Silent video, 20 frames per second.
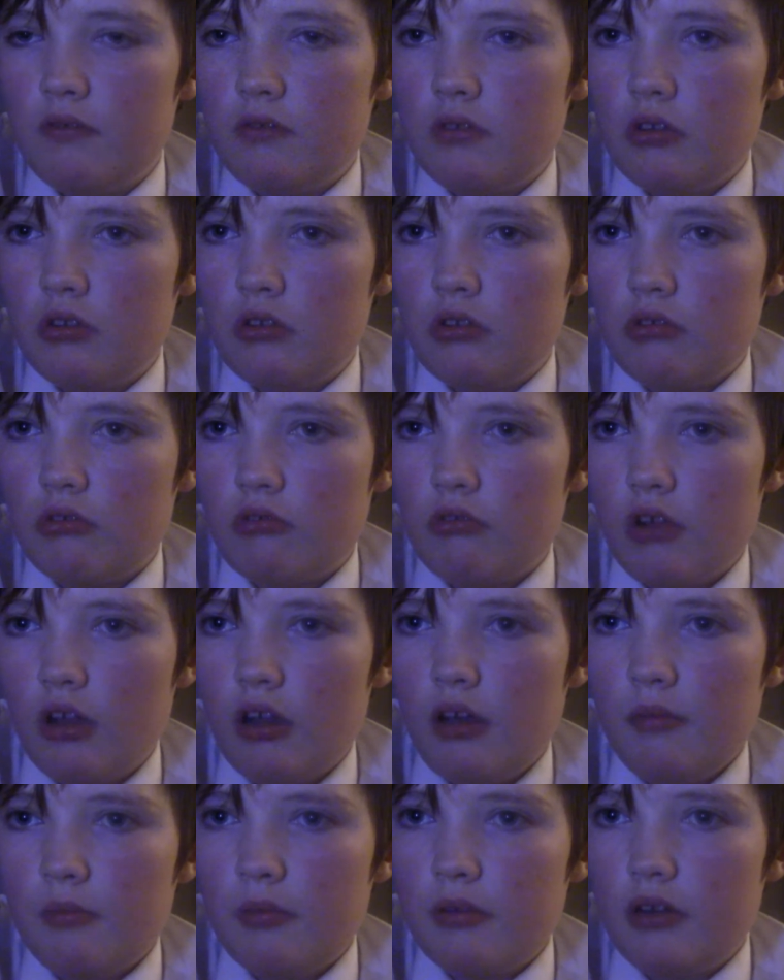to
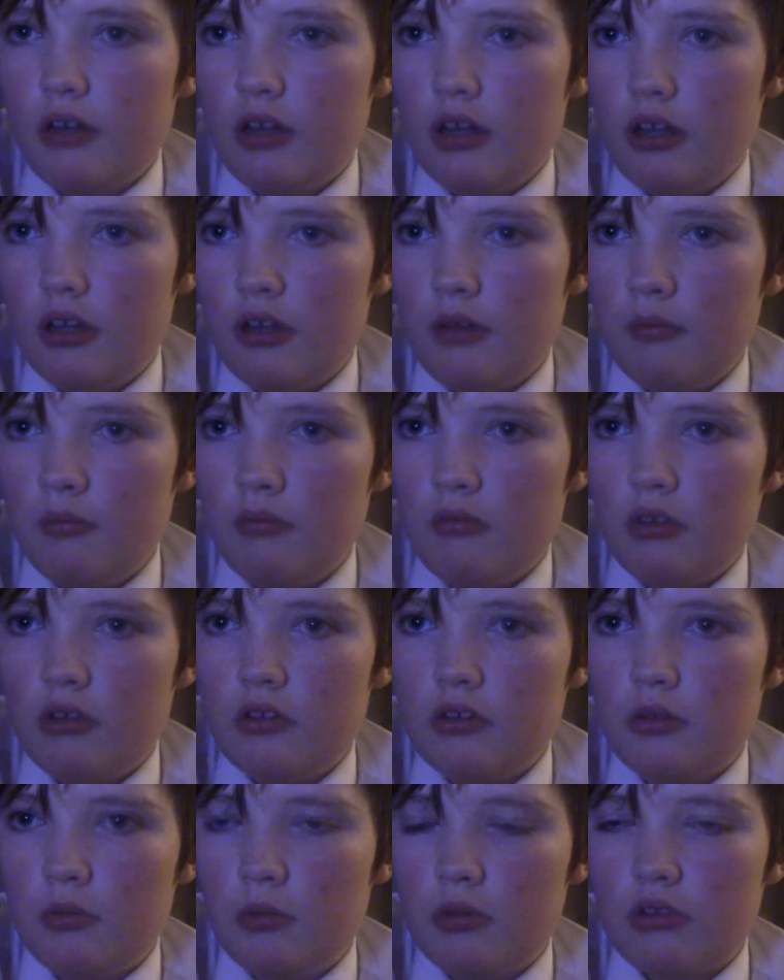scrap, where
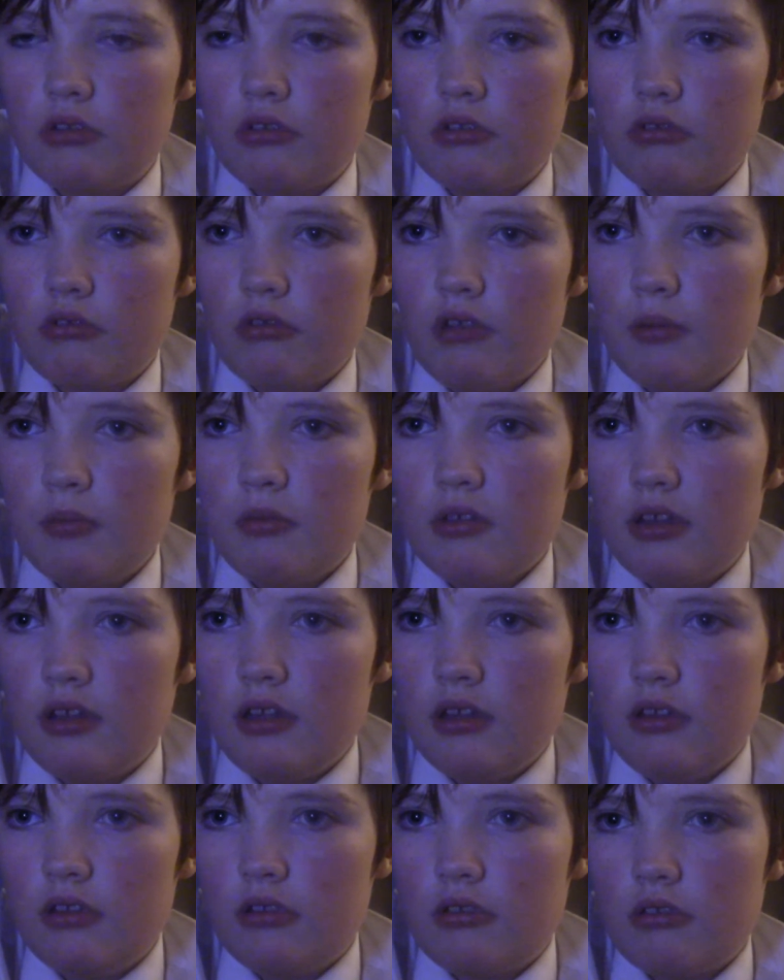she was scrapped
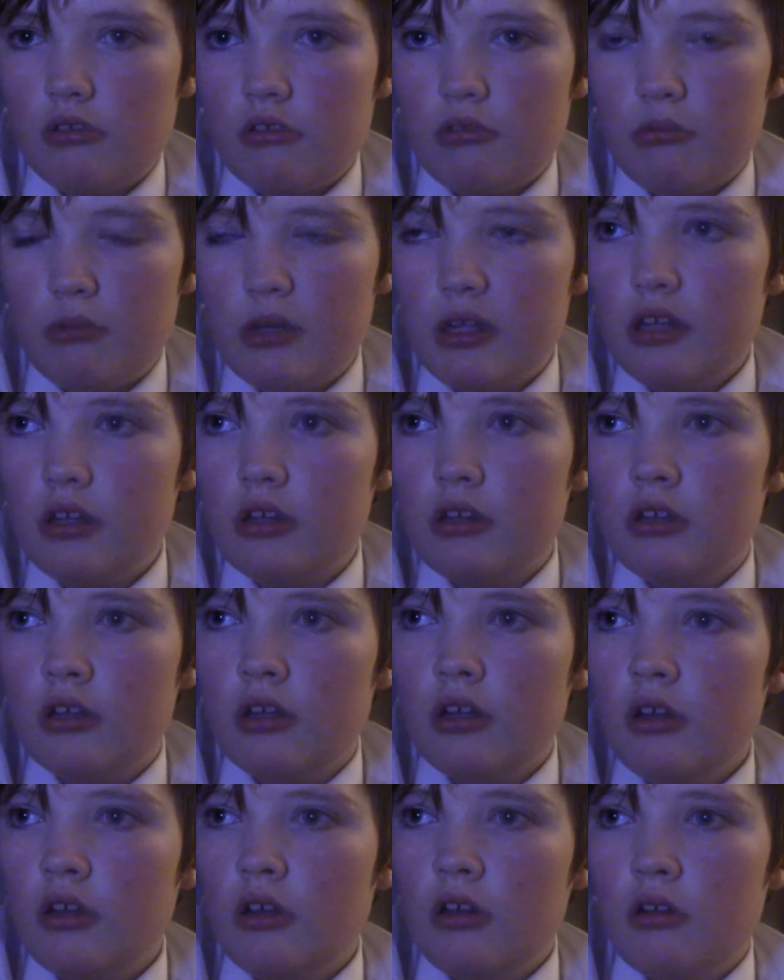in Sweden,
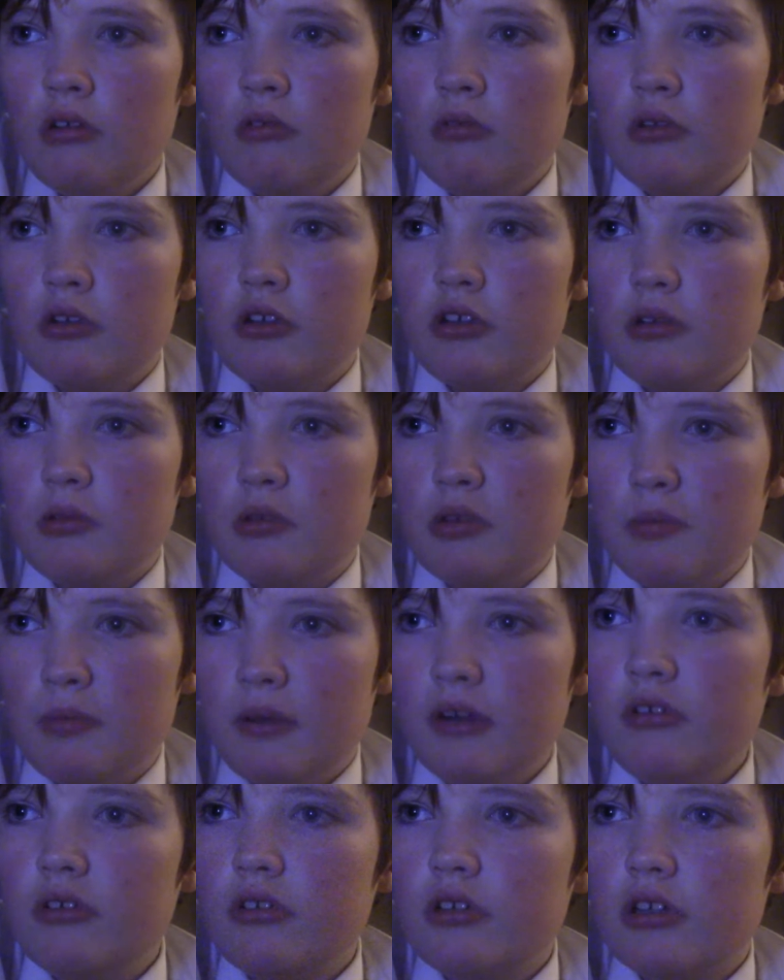where she was
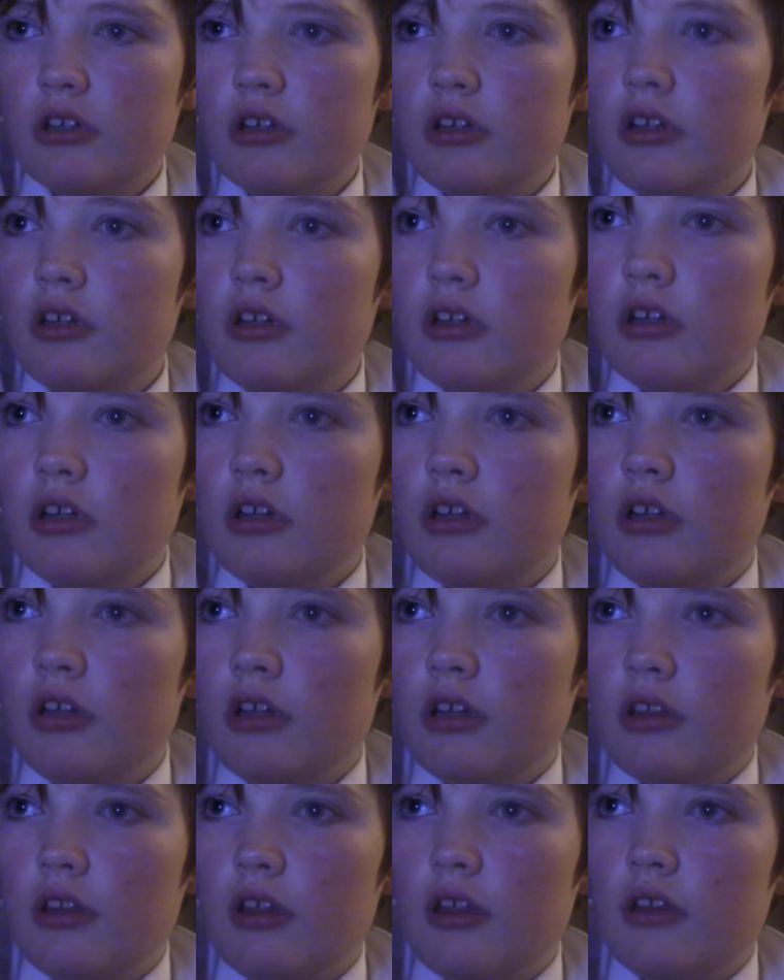built.
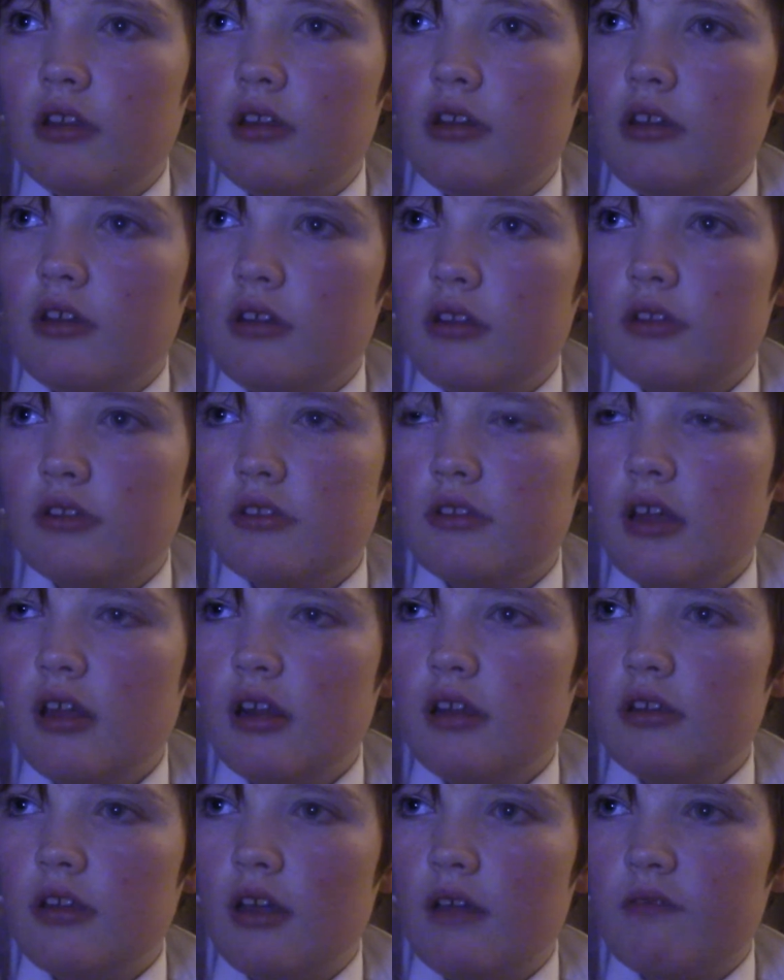Then the
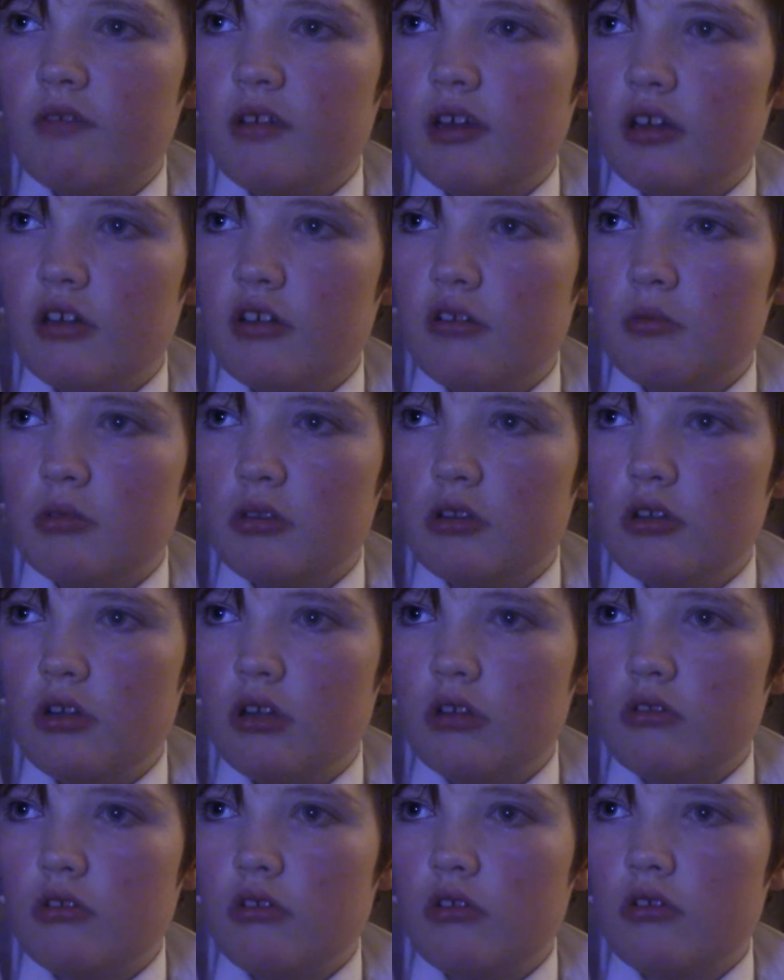Stena Navigator was
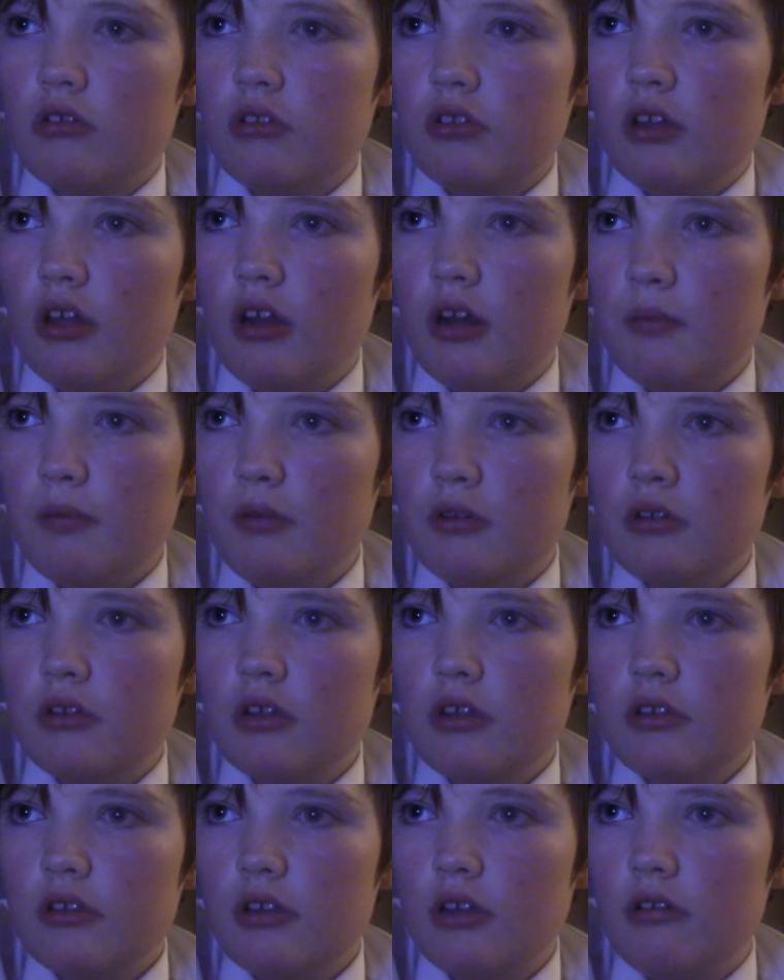another Stena
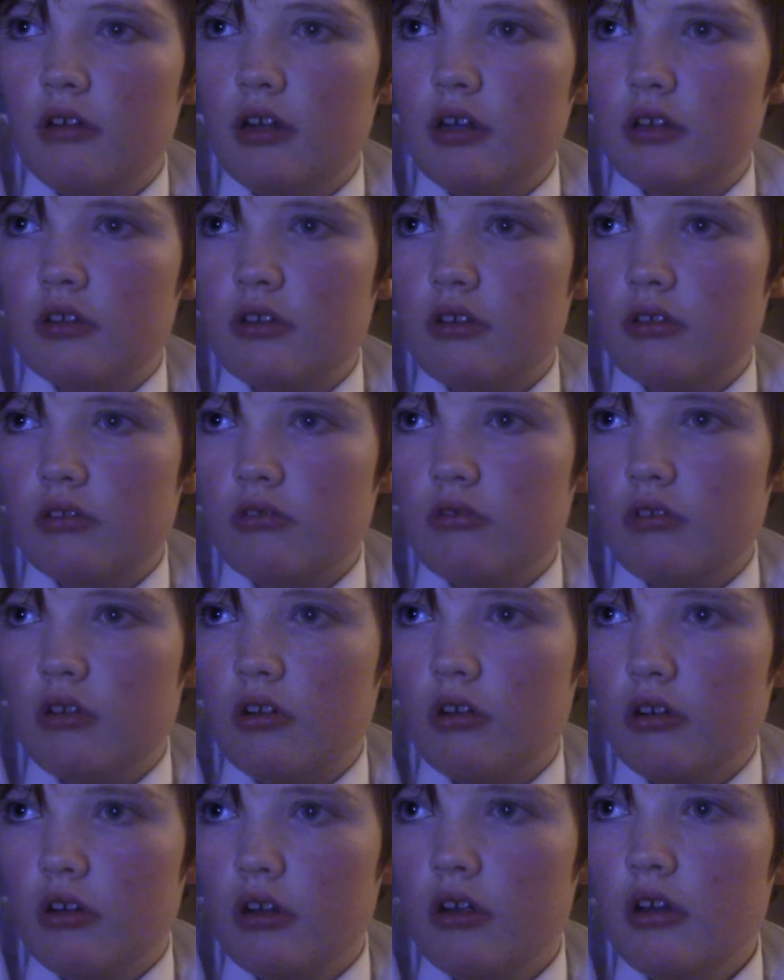boat sailing to Stranraer.